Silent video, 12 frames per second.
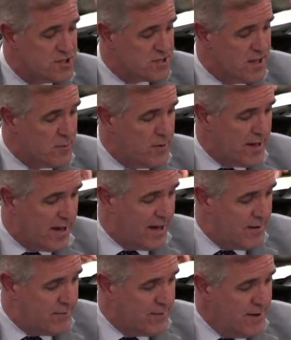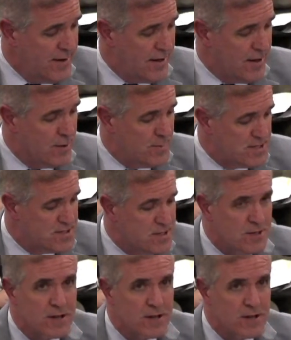just like we have elements.